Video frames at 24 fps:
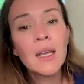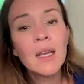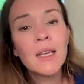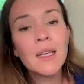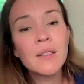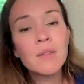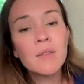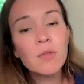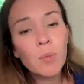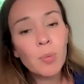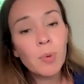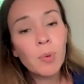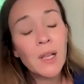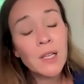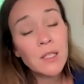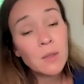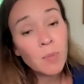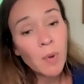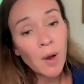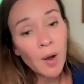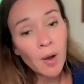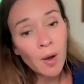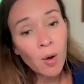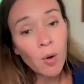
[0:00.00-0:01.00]
is replaced
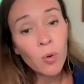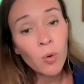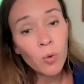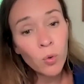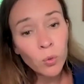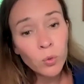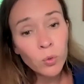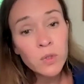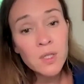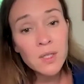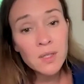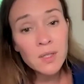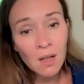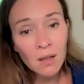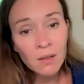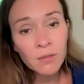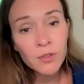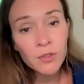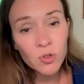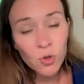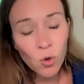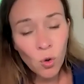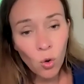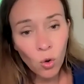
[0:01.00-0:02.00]
by our own
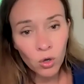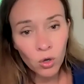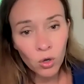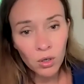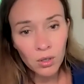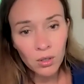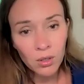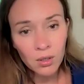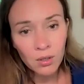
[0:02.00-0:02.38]
self talk.